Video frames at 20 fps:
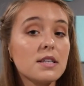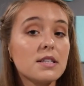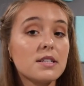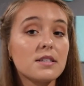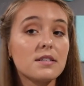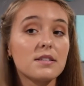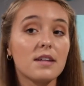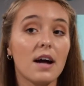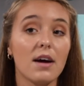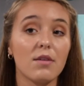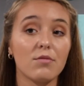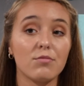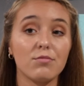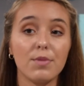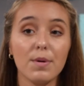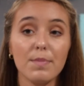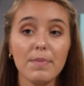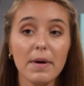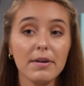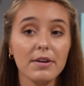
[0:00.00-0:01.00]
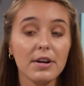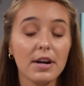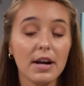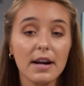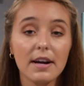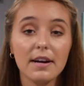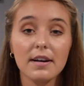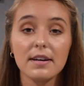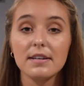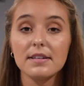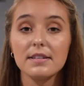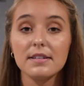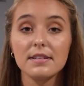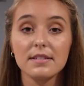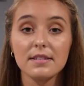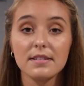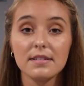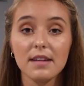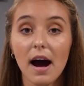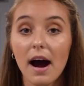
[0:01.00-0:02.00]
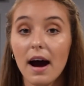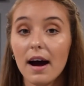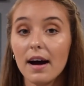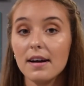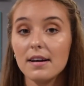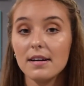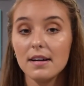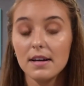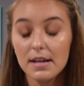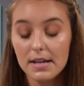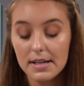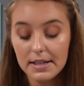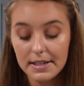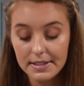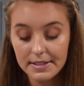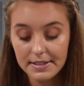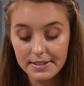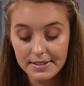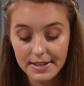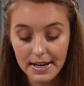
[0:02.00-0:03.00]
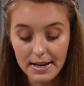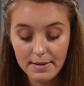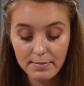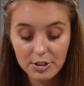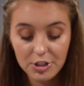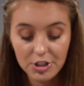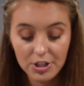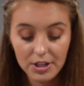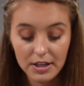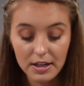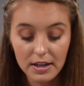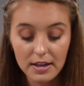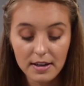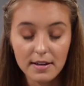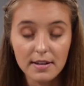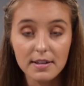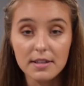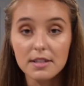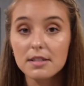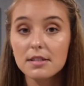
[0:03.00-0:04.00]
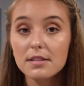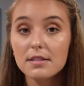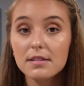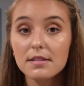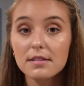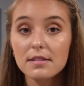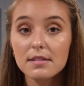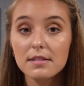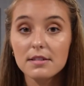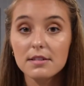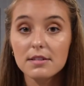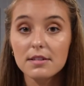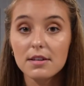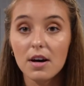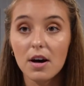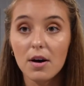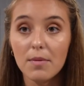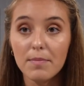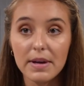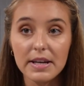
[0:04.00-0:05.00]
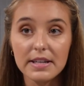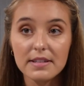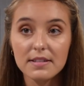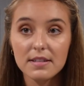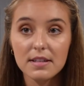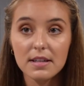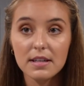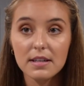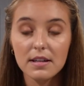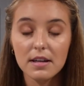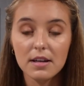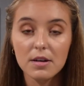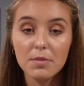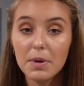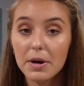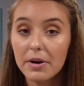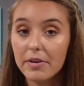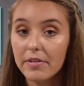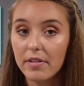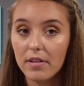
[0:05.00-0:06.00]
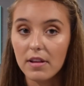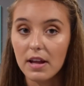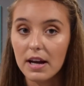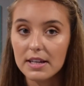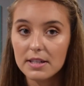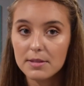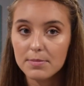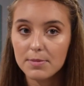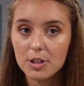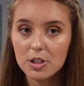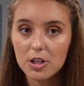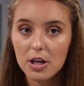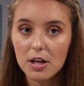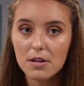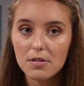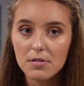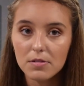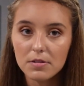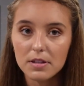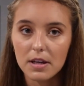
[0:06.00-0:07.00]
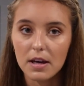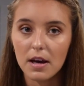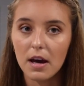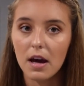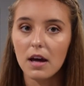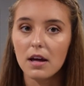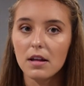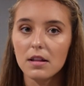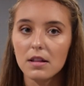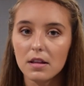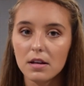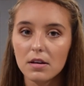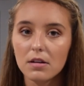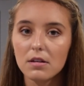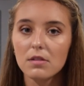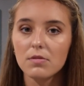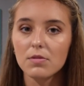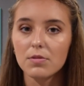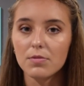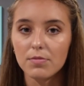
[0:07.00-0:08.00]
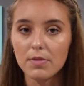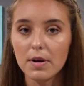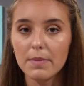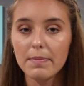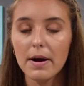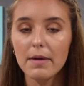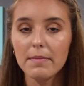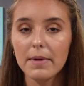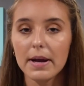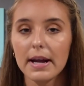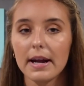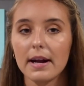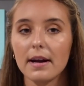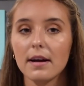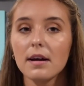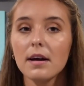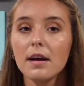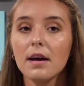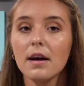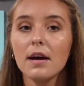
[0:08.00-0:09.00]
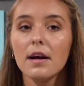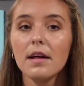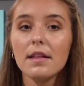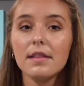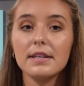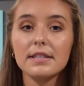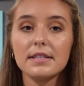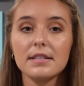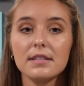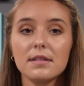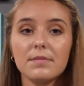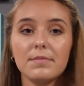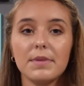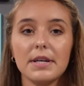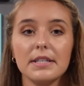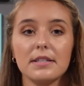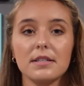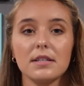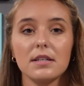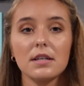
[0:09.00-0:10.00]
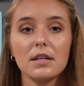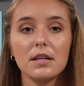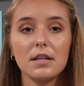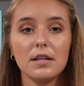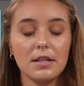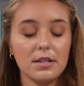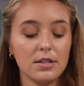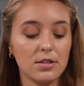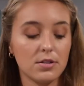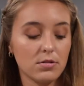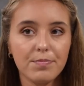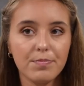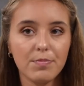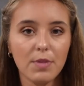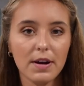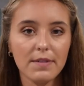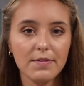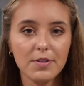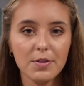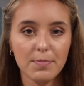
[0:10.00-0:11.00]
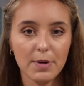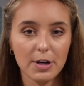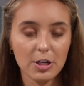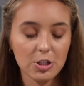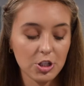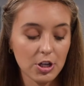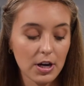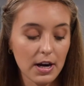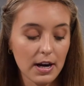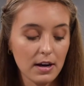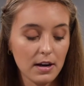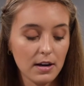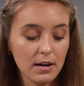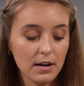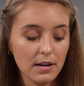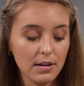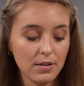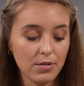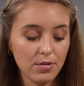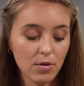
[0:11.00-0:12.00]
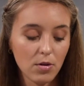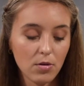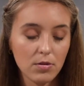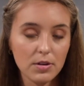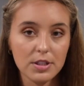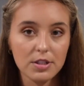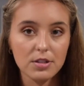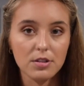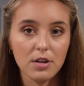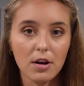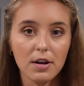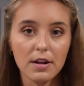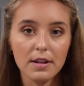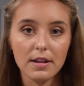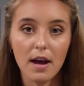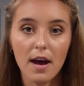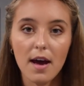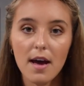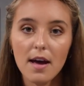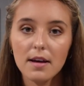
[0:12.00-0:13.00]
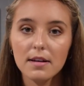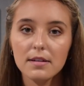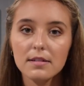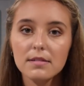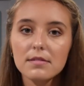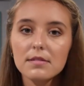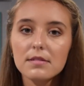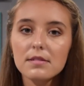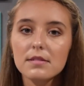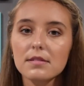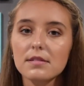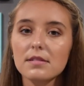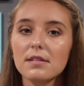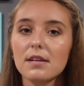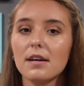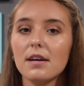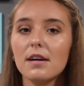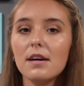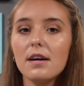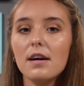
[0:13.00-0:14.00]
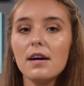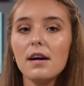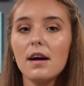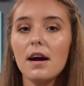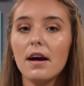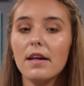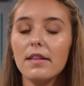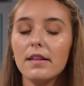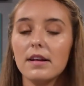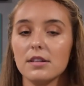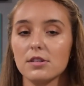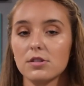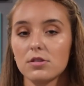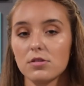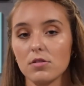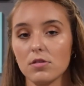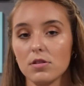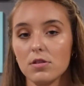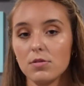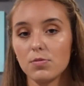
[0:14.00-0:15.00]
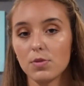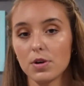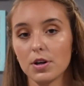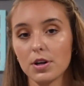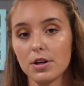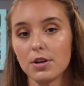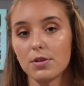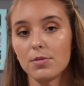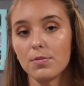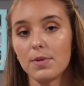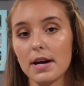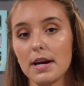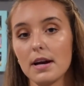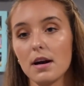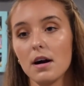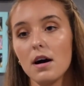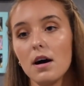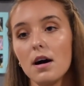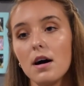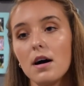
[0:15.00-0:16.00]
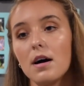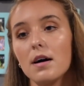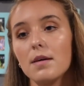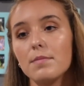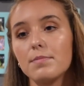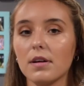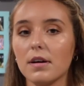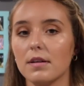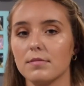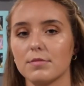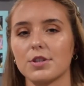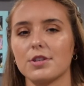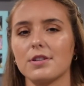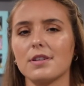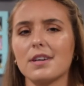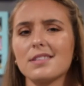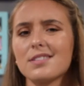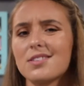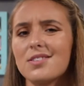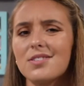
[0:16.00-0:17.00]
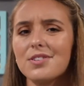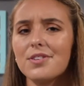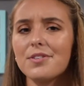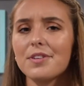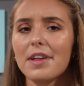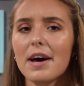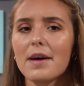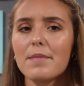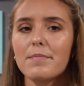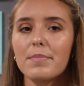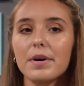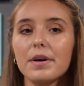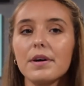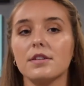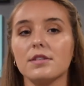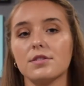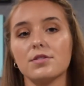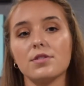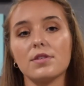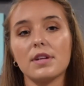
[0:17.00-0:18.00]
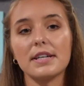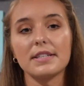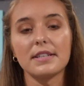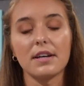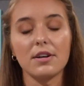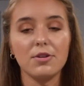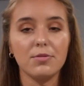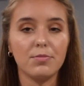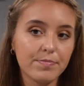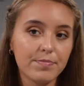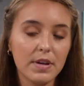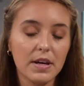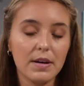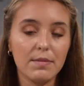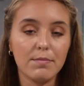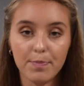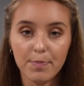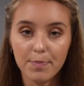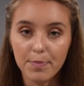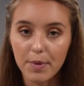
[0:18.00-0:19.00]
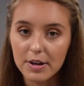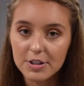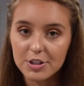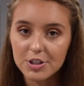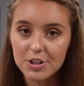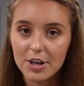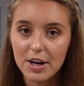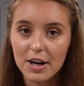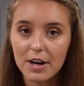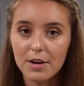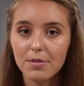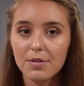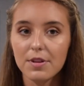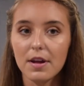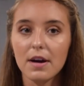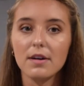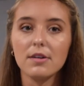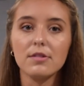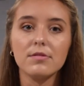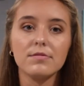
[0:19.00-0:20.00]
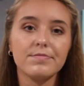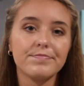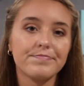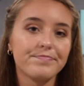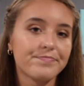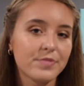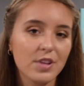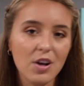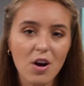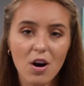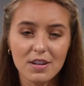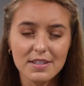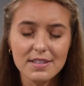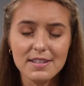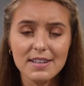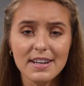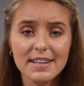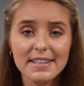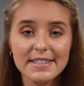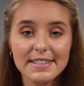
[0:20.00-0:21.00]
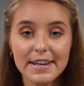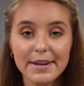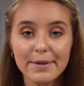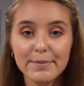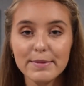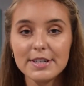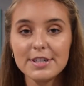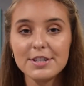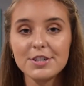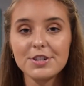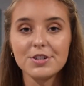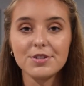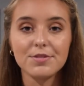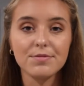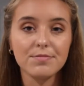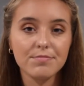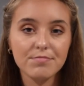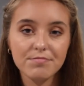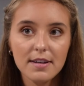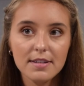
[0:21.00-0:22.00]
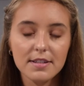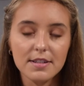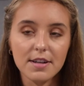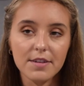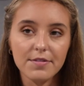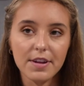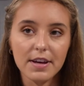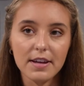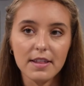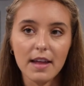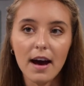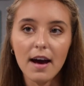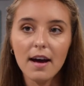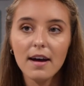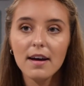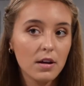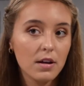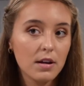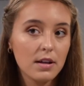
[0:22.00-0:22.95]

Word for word: It does not rip out your hair. It is not damaging. It's amazing. Like compared to the last brush I used that literally would rip out my hair, this is amazing. And whenever you brush your hair, you always start at the ends and then slowly work your way up. I'm sure you guys all know that, but so that's how you can brush your hair without causing any damage and stuff like that.